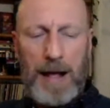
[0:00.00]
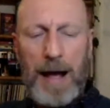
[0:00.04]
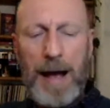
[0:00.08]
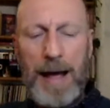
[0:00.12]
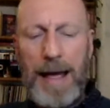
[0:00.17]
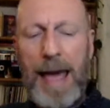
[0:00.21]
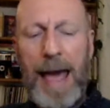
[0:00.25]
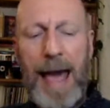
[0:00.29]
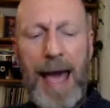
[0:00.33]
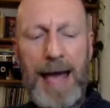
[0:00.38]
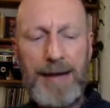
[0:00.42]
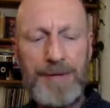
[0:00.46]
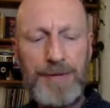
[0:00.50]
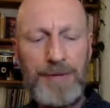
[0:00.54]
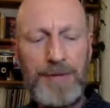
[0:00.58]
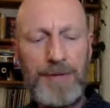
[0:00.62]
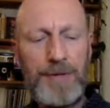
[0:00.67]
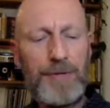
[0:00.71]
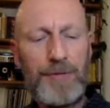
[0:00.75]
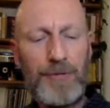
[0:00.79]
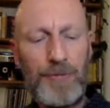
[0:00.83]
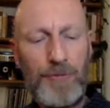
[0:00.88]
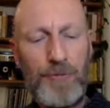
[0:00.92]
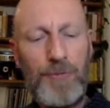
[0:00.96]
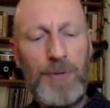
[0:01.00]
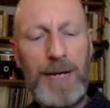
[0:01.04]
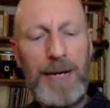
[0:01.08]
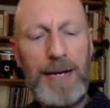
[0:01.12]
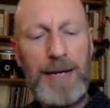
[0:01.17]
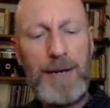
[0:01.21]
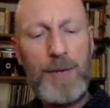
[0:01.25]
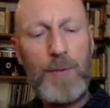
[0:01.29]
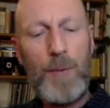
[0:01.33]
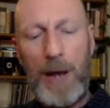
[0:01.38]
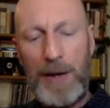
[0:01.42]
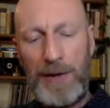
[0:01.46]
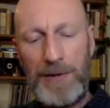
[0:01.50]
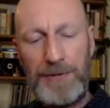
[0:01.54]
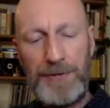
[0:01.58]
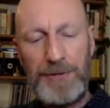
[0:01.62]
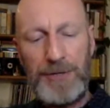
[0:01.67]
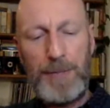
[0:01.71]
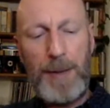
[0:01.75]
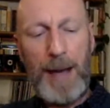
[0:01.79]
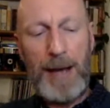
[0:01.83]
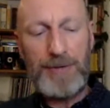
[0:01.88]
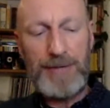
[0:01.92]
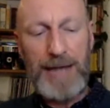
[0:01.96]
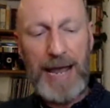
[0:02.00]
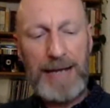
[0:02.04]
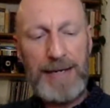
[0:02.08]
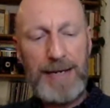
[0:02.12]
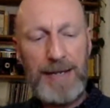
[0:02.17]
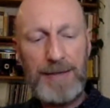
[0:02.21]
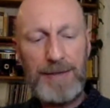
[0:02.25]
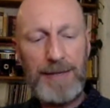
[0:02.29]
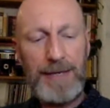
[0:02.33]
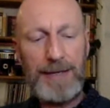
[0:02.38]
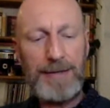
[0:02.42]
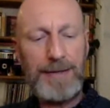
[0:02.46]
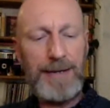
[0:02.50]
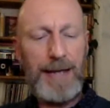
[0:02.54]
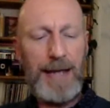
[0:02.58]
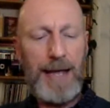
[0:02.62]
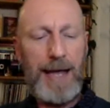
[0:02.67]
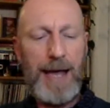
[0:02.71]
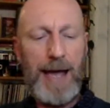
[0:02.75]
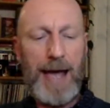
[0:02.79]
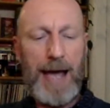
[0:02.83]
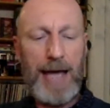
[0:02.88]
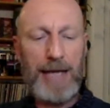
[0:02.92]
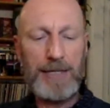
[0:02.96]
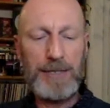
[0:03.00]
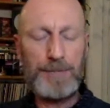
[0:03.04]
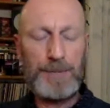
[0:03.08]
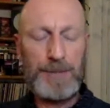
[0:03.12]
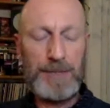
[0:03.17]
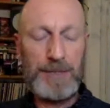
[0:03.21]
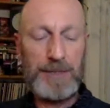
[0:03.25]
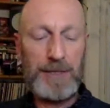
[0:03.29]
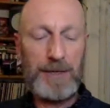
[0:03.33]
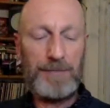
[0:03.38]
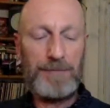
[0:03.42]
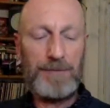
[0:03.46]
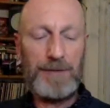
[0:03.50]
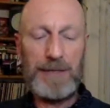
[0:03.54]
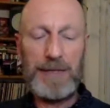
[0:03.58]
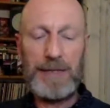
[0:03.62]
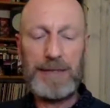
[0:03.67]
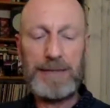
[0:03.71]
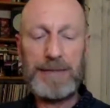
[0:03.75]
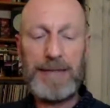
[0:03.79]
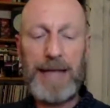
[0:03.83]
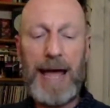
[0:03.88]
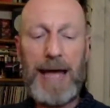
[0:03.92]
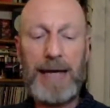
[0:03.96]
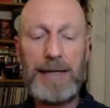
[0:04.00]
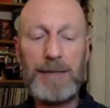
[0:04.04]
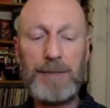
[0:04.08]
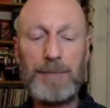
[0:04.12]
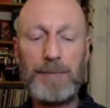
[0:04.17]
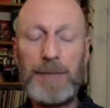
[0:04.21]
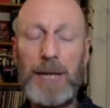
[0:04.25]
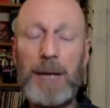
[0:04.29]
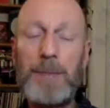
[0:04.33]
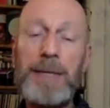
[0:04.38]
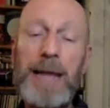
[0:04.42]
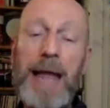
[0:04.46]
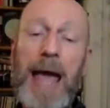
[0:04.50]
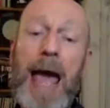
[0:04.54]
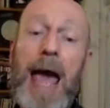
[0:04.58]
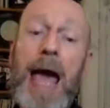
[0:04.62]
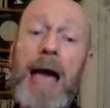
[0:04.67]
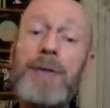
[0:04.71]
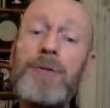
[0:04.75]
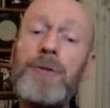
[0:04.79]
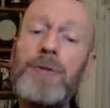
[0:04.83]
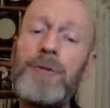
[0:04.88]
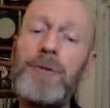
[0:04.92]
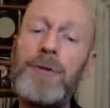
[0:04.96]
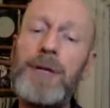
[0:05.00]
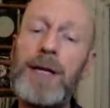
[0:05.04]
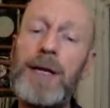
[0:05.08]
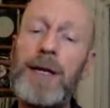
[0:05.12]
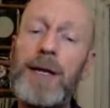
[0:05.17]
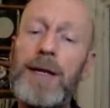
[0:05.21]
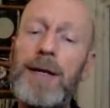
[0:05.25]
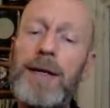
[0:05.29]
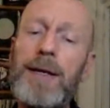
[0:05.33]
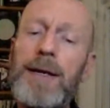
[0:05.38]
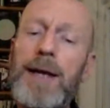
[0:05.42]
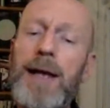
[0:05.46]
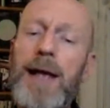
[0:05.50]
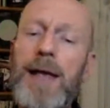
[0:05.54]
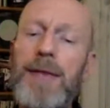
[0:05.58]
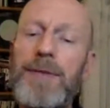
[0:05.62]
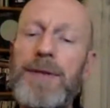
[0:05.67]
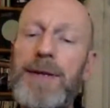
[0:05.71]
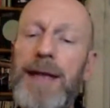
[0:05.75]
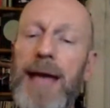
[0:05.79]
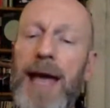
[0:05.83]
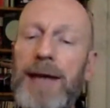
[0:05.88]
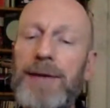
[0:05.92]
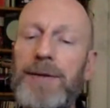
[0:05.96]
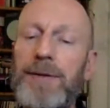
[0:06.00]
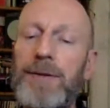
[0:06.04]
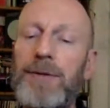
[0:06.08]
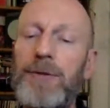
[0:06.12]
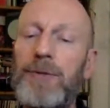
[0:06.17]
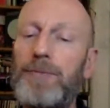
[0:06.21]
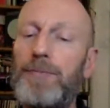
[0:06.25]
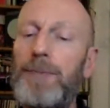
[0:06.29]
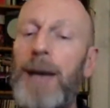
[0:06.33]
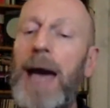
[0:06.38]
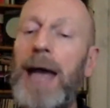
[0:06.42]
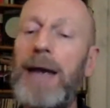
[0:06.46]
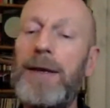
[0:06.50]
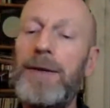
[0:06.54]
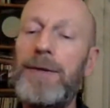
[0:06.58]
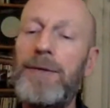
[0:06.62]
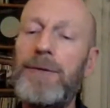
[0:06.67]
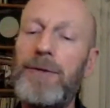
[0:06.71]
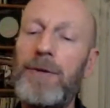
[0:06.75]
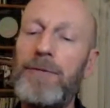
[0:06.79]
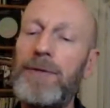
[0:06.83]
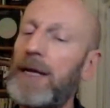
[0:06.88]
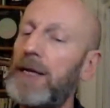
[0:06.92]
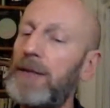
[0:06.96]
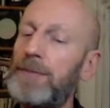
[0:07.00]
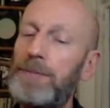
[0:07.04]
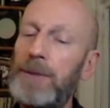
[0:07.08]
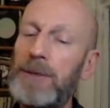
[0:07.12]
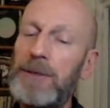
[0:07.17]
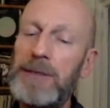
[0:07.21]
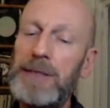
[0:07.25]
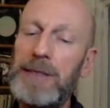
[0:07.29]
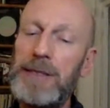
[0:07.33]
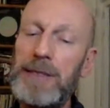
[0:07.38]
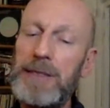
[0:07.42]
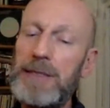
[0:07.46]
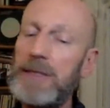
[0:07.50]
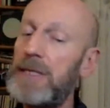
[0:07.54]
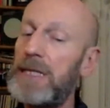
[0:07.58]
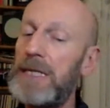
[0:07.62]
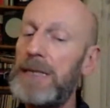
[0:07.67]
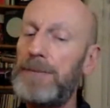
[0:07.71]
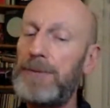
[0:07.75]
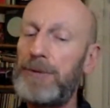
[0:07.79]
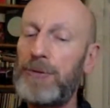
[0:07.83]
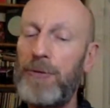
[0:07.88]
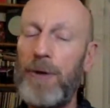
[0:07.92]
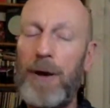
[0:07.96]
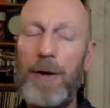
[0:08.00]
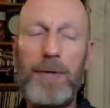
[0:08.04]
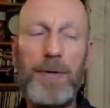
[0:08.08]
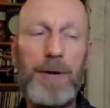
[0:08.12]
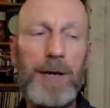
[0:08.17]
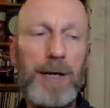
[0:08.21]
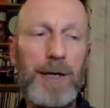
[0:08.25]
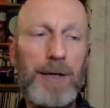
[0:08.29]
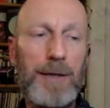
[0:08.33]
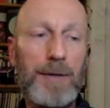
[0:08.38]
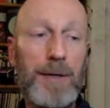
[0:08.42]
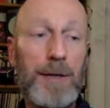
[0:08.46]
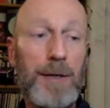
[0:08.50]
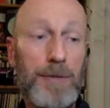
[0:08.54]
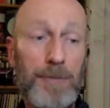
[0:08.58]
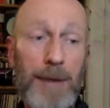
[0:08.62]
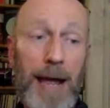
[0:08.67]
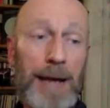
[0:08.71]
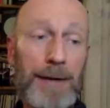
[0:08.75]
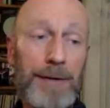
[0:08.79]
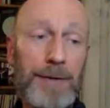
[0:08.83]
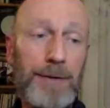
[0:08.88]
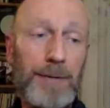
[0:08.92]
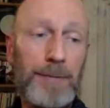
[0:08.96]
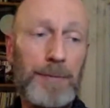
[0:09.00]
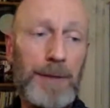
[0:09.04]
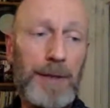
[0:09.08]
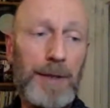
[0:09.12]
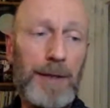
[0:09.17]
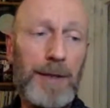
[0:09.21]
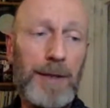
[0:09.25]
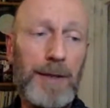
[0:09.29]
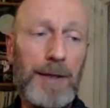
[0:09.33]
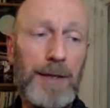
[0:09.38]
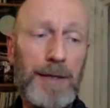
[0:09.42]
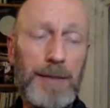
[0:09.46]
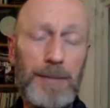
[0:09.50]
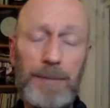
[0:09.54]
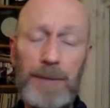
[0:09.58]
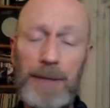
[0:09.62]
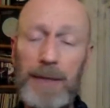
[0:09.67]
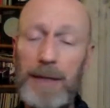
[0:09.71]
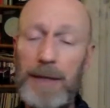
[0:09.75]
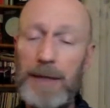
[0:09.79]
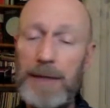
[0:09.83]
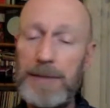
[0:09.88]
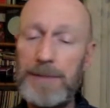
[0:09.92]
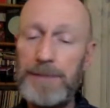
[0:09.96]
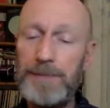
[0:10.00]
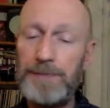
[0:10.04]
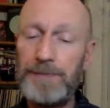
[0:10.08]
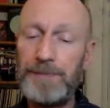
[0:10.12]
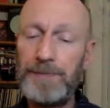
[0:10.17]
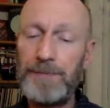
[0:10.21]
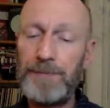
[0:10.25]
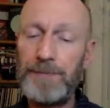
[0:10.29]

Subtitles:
I hadn't really wondered about anything near as specific as that, but I'm glad to hear that Edgar's palette of expertise keeps growing, randomly, it appears.